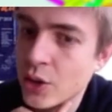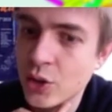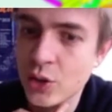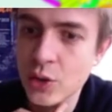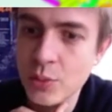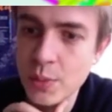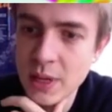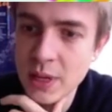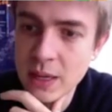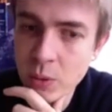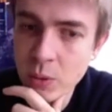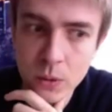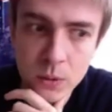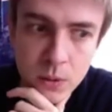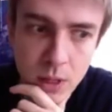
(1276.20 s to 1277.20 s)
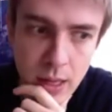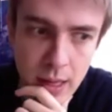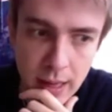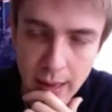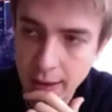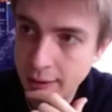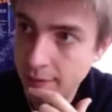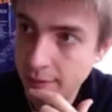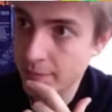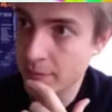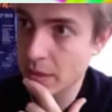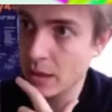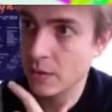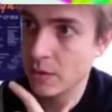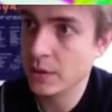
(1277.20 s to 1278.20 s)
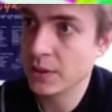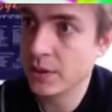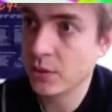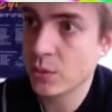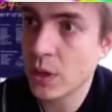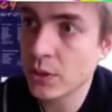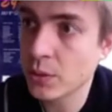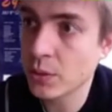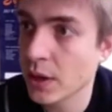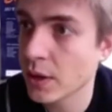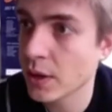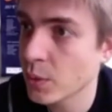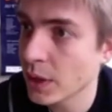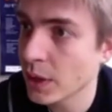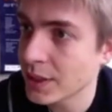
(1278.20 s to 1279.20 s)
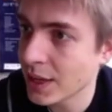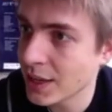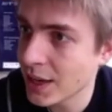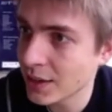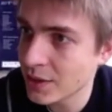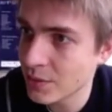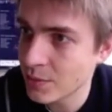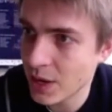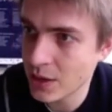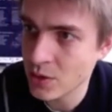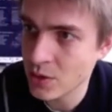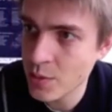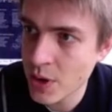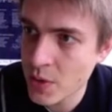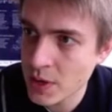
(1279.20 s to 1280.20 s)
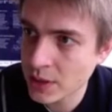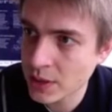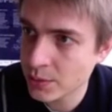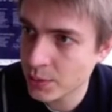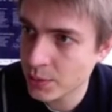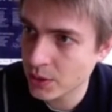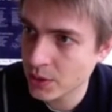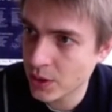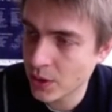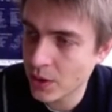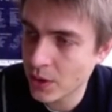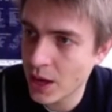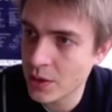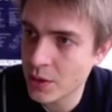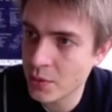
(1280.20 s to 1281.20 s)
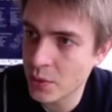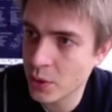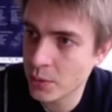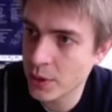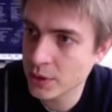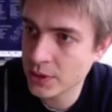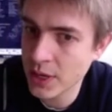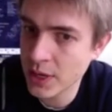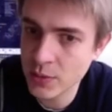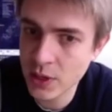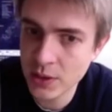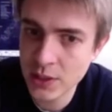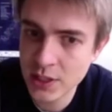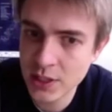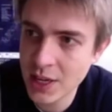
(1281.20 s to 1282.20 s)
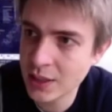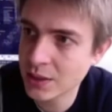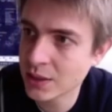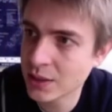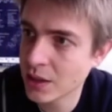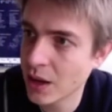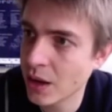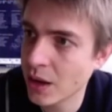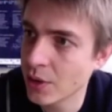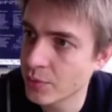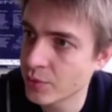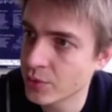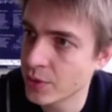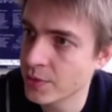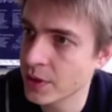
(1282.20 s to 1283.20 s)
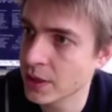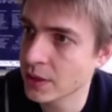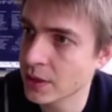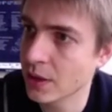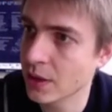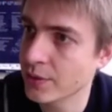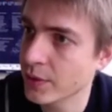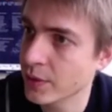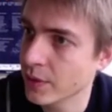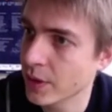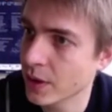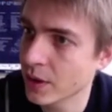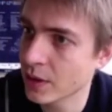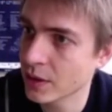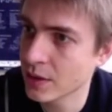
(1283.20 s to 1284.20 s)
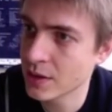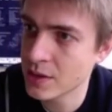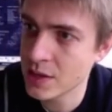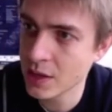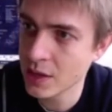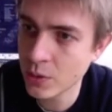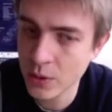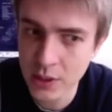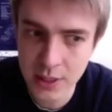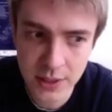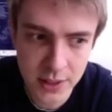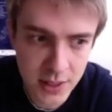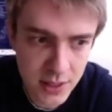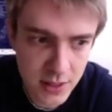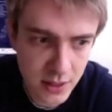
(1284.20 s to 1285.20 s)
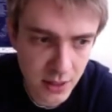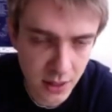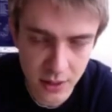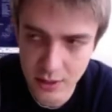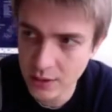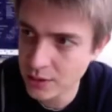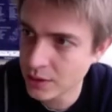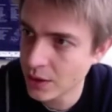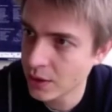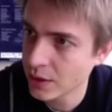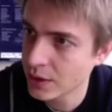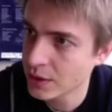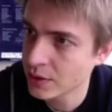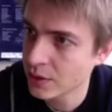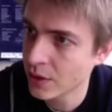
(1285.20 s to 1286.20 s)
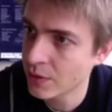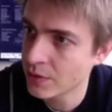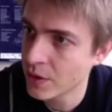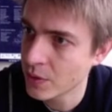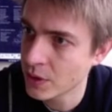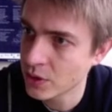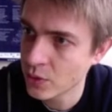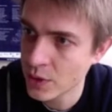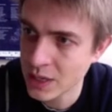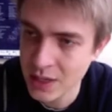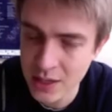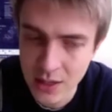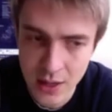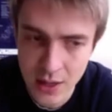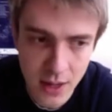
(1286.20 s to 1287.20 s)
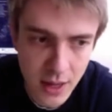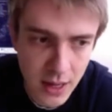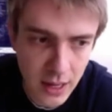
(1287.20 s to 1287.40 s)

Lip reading: should be equal. This is what I get in my numerics, but at the moment I'm not yet proving the equality. It's very tricky,